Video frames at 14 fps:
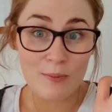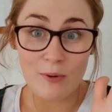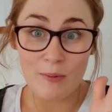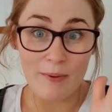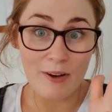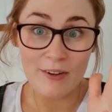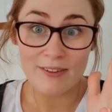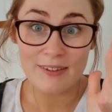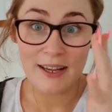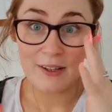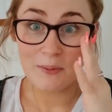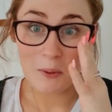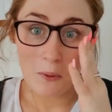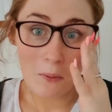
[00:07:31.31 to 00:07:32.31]
I can't even
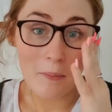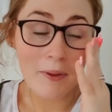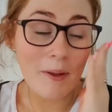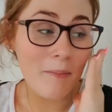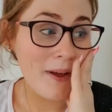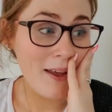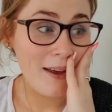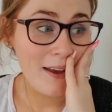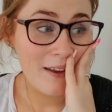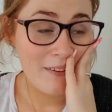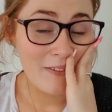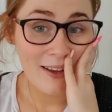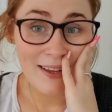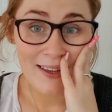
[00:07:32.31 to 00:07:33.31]
imagine what my loss next
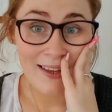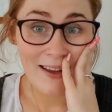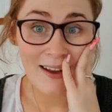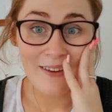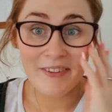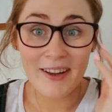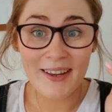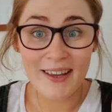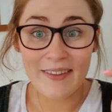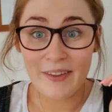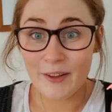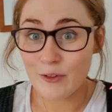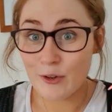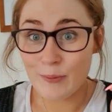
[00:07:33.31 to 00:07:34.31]
week will be, but
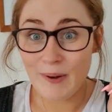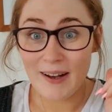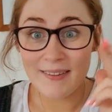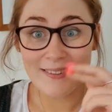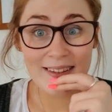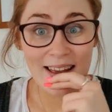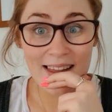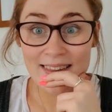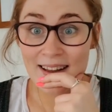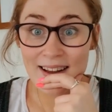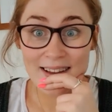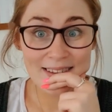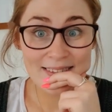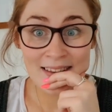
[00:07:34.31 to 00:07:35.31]
if I can get
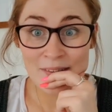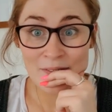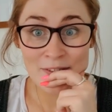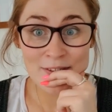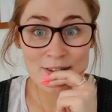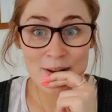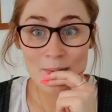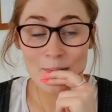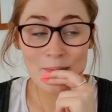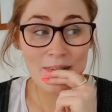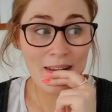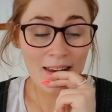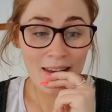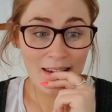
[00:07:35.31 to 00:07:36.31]
that £2 to get
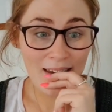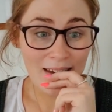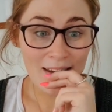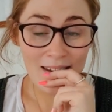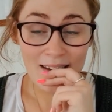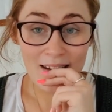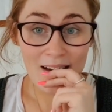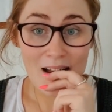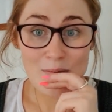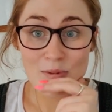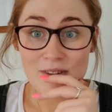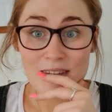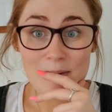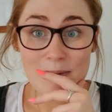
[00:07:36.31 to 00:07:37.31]
that 7 stone,
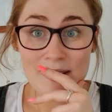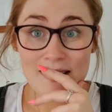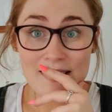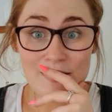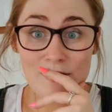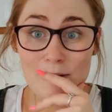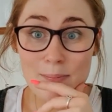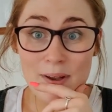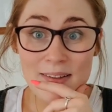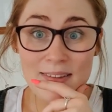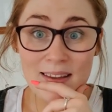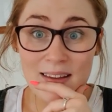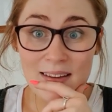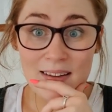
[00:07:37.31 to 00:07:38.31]
I'm
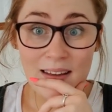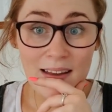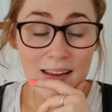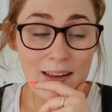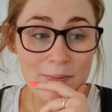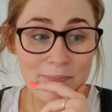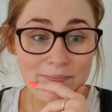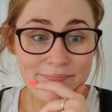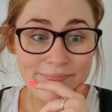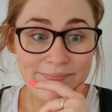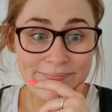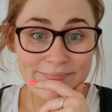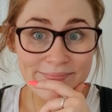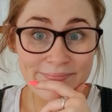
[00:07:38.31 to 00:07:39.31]
just going to be literally
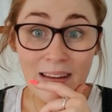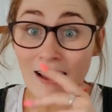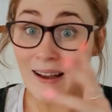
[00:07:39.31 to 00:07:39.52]
buzzing.